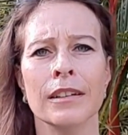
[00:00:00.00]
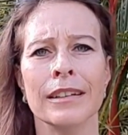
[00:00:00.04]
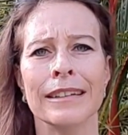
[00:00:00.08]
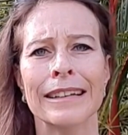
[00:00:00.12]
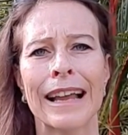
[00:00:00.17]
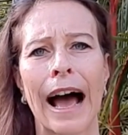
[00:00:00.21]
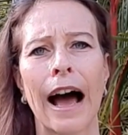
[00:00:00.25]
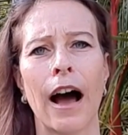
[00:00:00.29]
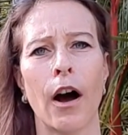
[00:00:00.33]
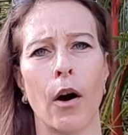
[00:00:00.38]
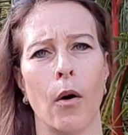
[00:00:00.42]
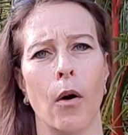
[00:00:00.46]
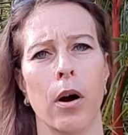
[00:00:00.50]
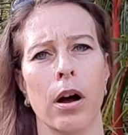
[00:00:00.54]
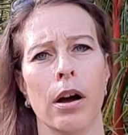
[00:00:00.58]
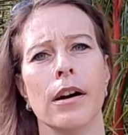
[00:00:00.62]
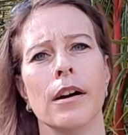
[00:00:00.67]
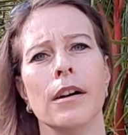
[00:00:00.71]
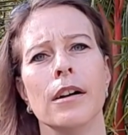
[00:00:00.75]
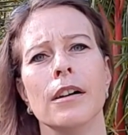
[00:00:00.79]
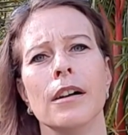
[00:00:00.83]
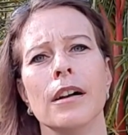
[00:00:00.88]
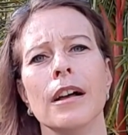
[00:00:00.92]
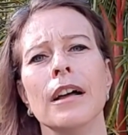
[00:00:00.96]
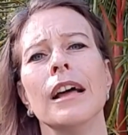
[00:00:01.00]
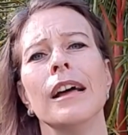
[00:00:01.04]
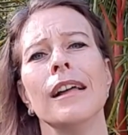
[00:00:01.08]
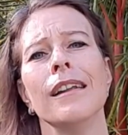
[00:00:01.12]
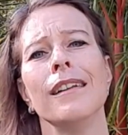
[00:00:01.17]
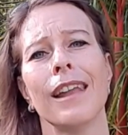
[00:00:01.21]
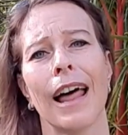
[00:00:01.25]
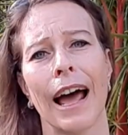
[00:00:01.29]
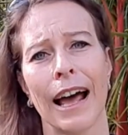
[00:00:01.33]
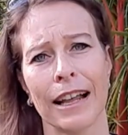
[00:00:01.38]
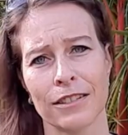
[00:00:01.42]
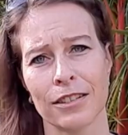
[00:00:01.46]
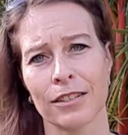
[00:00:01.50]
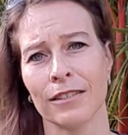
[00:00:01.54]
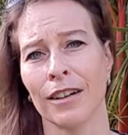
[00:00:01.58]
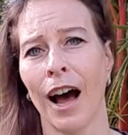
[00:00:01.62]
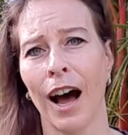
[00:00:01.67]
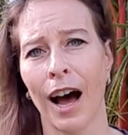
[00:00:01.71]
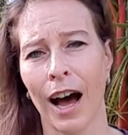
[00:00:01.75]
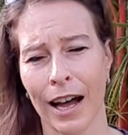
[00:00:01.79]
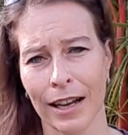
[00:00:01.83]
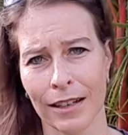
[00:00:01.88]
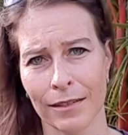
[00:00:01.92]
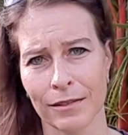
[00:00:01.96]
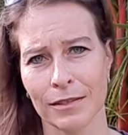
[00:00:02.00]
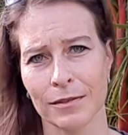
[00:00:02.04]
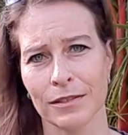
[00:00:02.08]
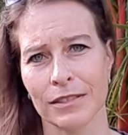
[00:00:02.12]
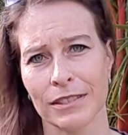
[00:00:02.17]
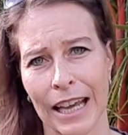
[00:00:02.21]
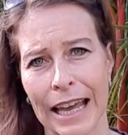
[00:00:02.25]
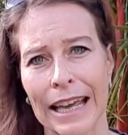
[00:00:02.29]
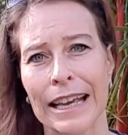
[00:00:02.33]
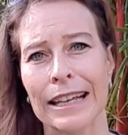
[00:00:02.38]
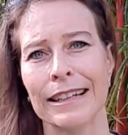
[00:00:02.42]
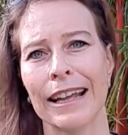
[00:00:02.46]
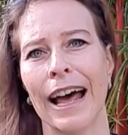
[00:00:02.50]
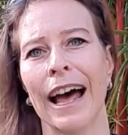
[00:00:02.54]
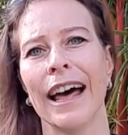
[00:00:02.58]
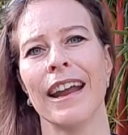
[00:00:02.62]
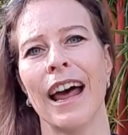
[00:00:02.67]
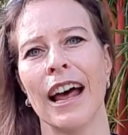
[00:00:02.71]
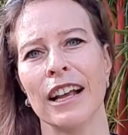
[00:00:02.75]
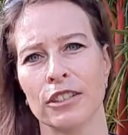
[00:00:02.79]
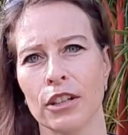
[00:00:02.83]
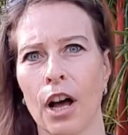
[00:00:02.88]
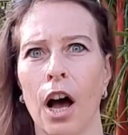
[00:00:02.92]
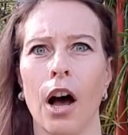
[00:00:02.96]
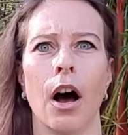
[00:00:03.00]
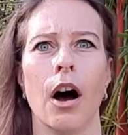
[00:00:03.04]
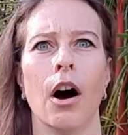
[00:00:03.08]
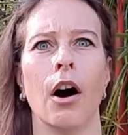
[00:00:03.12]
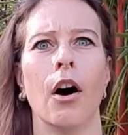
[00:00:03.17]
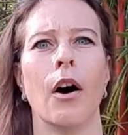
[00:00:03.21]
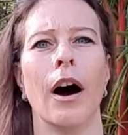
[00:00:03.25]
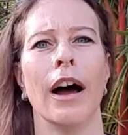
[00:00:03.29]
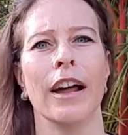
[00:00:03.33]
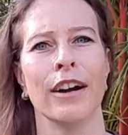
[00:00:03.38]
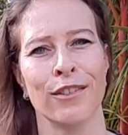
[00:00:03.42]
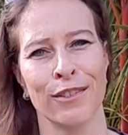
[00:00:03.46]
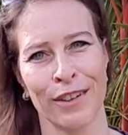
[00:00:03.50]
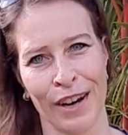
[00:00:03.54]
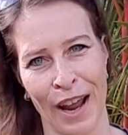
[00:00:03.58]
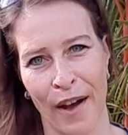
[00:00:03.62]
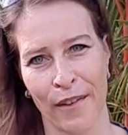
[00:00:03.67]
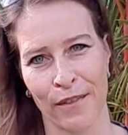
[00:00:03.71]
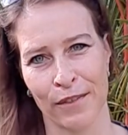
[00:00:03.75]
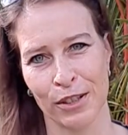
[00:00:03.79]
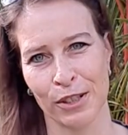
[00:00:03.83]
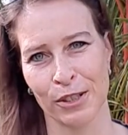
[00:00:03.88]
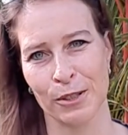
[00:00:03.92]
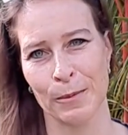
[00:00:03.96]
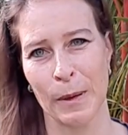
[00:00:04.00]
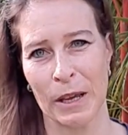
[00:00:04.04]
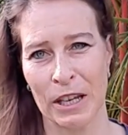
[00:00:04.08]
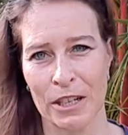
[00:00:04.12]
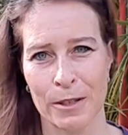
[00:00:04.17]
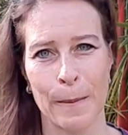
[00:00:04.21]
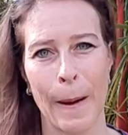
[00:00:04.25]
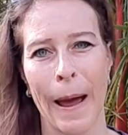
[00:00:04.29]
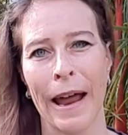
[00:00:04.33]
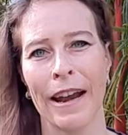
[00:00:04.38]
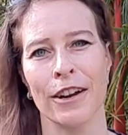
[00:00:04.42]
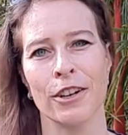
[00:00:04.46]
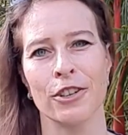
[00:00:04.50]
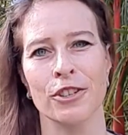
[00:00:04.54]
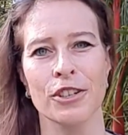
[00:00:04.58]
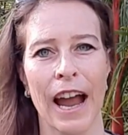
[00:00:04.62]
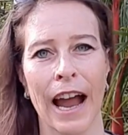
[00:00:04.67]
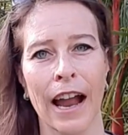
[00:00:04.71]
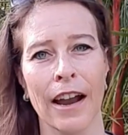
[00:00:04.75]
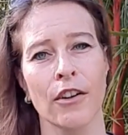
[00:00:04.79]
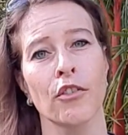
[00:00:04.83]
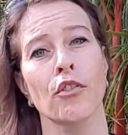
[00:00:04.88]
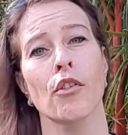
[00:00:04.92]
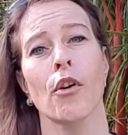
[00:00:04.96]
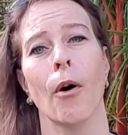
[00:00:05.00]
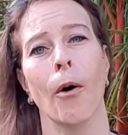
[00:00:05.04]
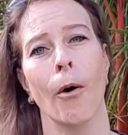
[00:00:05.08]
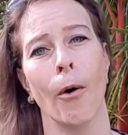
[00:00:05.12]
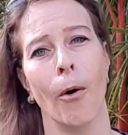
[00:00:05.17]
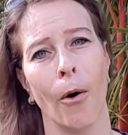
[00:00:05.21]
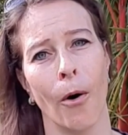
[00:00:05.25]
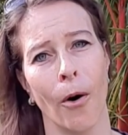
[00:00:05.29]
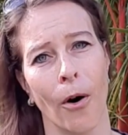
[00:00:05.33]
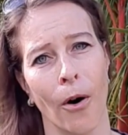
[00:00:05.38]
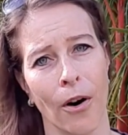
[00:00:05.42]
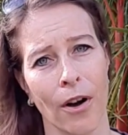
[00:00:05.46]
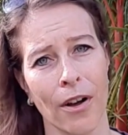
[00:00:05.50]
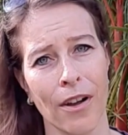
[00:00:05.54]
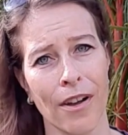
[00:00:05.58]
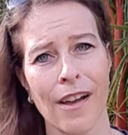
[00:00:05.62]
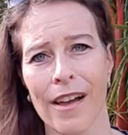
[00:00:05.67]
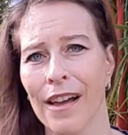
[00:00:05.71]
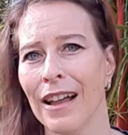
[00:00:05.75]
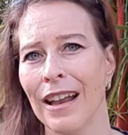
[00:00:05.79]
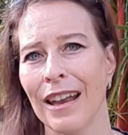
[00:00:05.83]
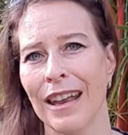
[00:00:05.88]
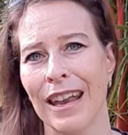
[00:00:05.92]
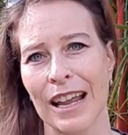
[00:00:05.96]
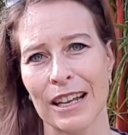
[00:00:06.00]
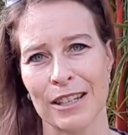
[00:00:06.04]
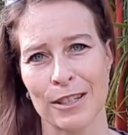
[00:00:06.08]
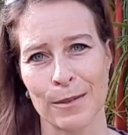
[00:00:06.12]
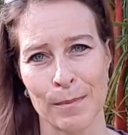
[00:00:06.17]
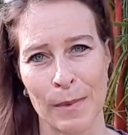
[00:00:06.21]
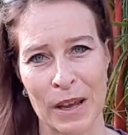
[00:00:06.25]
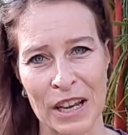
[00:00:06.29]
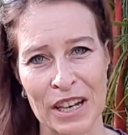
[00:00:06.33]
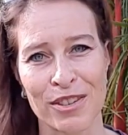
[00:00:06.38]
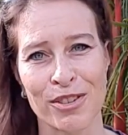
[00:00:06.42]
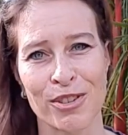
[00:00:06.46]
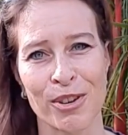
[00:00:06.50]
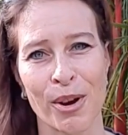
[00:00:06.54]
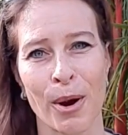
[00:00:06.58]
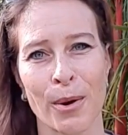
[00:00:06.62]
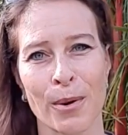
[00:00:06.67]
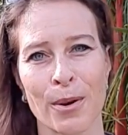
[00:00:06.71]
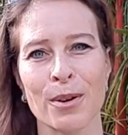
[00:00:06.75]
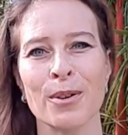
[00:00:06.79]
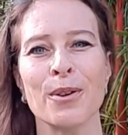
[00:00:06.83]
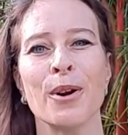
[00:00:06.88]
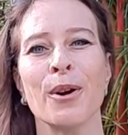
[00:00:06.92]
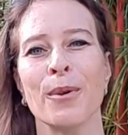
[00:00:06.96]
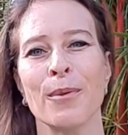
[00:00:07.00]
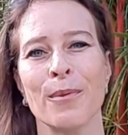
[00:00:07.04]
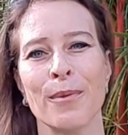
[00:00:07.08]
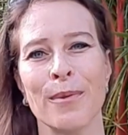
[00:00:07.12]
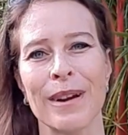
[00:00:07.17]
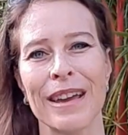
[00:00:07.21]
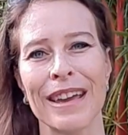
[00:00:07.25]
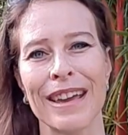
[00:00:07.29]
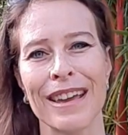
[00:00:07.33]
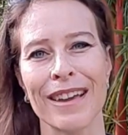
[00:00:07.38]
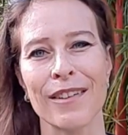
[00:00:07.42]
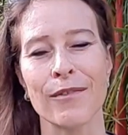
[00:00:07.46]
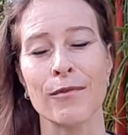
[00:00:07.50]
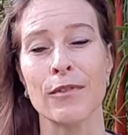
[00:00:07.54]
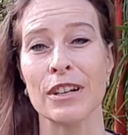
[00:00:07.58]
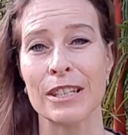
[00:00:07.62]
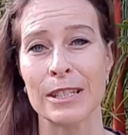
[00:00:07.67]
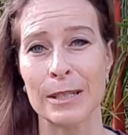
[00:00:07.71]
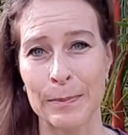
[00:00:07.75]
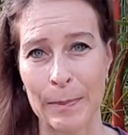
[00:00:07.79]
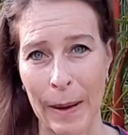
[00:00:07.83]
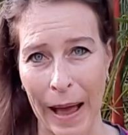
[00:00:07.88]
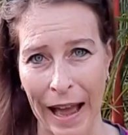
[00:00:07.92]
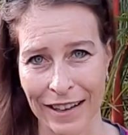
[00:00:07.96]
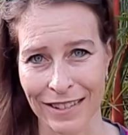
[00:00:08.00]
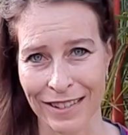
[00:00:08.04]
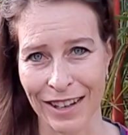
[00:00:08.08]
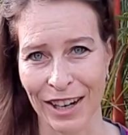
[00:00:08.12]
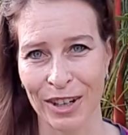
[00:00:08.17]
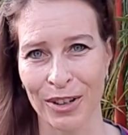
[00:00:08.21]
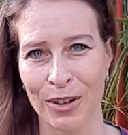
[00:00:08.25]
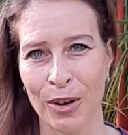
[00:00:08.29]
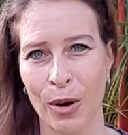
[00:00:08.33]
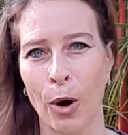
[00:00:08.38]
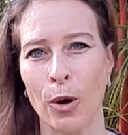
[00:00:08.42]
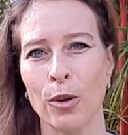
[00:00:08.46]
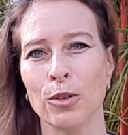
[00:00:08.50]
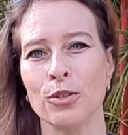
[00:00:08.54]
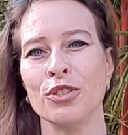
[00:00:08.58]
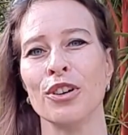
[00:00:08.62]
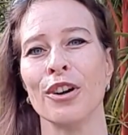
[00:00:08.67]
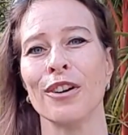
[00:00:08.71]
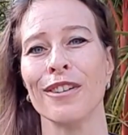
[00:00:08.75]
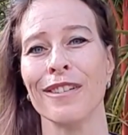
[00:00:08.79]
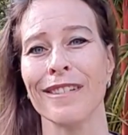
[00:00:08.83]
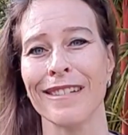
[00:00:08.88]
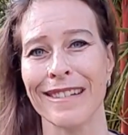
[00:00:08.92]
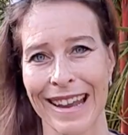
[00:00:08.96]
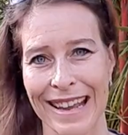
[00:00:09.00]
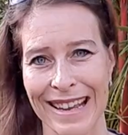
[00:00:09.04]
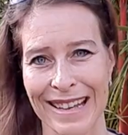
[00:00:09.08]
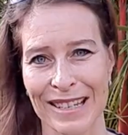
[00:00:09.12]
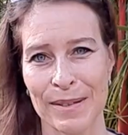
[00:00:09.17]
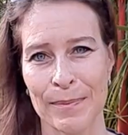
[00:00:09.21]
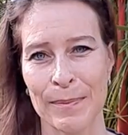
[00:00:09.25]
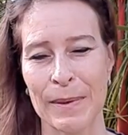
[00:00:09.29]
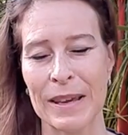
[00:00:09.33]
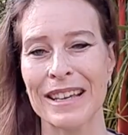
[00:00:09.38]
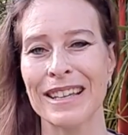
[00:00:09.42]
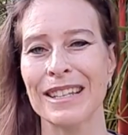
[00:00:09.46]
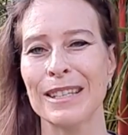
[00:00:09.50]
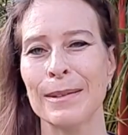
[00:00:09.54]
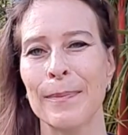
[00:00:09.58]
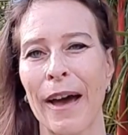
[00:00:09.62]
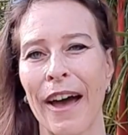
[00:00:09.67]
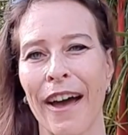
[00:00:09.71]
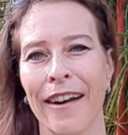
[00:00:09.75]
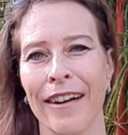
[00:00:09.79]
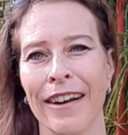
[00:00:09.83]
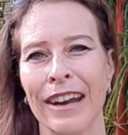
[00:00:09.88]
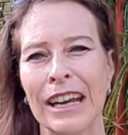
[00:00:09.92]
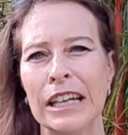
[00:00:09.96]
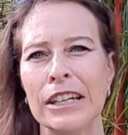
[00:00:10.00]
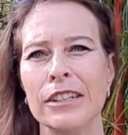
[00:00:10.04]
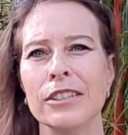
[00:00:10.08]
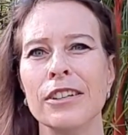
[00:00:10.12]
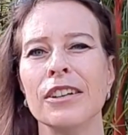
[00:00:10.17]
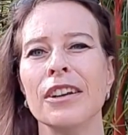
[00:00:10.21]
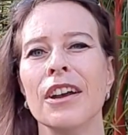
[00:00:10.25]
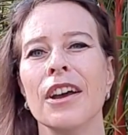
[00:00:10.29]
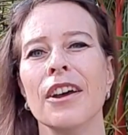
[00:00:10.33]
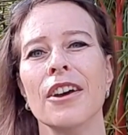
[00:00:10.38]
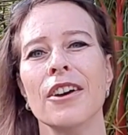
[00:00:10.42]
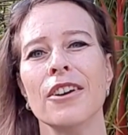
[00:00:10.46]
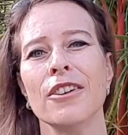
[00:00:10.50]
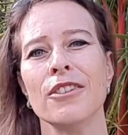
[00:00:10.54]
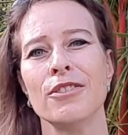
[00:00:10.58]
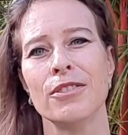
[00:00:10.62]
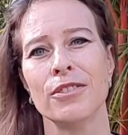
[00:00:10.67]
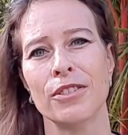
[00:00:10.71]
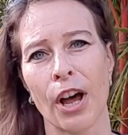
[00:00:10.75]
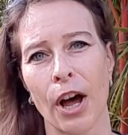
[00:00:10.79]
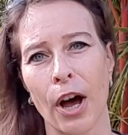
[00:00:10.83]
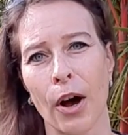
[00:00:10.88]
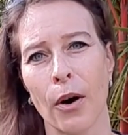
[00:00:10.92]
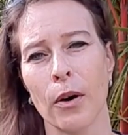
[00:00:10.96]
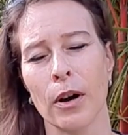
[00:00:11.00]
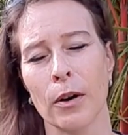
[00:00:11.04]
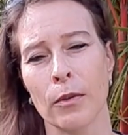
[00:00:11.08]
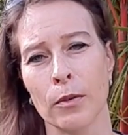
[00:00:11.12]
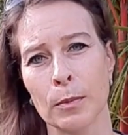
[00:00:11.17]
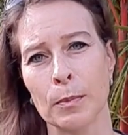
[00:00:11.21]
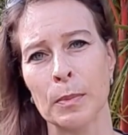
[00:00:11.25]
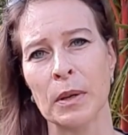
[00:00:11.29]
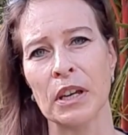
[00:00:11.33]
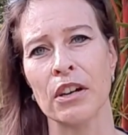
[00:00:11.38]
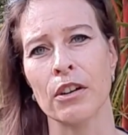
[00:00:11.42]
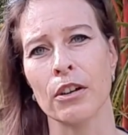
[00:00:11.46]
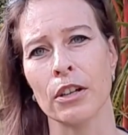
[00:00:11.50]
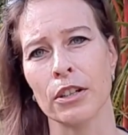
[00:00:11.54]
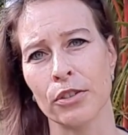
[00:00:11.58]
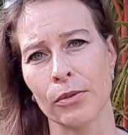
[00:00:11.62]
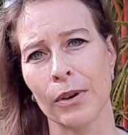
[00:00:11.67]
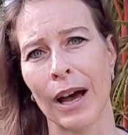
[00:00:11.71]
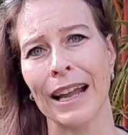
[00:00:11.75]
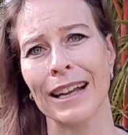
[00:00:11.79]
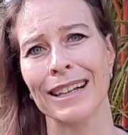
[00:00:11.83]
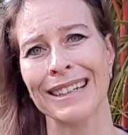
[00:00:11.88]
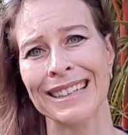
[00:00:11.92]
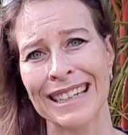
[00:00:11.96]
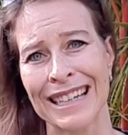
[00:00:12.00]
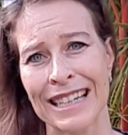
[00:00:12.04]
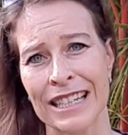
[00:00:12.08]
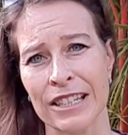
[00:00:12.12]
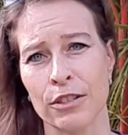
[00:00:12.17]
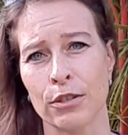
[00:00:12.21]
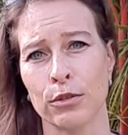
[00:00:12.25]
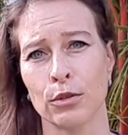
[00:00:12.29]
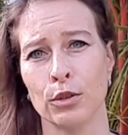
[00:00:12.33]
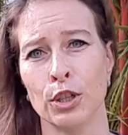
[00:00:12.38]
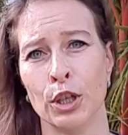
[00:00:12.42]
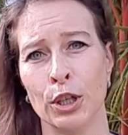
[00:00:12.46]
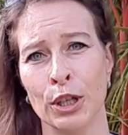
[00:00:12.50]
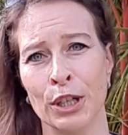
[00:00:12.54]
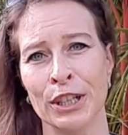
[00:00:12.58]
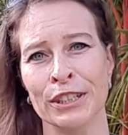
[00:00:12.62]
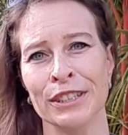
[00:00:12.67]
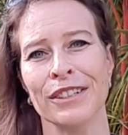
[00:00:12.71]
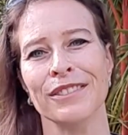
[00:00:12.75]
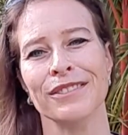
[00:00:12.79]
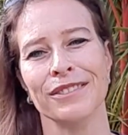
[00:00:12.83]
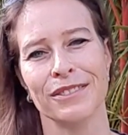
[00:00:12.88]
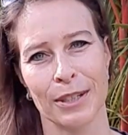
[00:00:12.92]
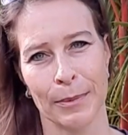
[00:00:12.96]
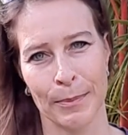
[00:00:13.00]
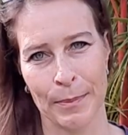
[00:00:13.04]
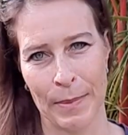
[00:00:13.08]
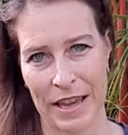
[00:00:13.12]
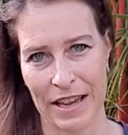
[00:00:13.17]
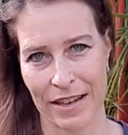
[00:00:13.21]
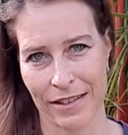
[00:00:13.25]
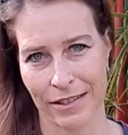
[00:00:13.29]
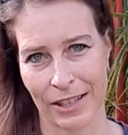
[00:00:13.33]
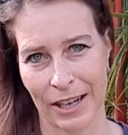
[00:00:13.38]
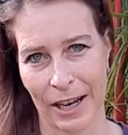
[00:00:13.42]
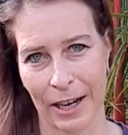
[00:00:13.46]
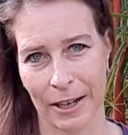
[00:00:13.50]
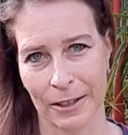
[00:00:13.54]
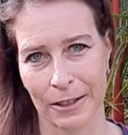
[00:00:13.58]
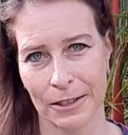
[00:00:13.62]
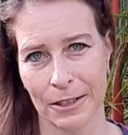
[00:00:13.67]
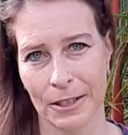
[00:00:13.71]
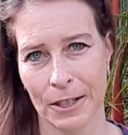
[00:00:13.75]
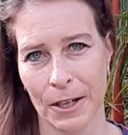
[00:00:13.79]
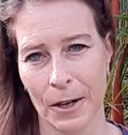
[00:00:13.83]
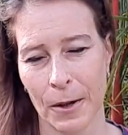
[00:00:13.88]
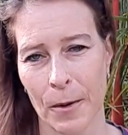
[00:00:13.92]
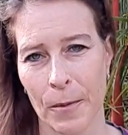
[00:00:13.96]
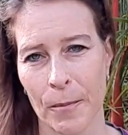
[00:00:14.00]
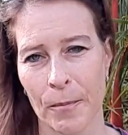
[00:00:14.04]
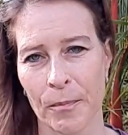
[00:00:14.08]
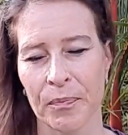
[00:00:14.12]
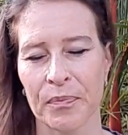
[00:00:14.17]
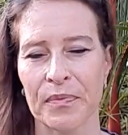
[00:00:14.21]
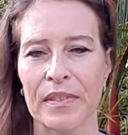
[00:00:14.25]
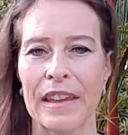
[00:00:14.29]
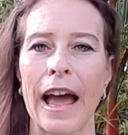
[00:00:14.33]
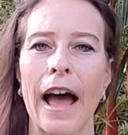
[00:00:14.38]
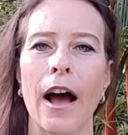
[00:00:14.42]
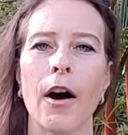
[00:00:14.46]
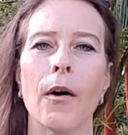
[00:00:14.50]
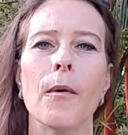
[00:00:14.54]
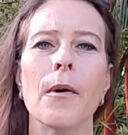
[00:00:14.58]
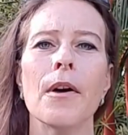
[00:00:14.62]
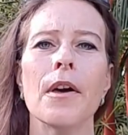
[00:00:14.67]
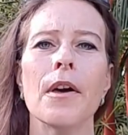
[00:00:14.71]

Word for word: Now, let's not take that as, oh, I don't have to speak Spanish then. No, let's make sure we respect their culture. They speak Spanish. So it would be good to at least learn the basics. Now,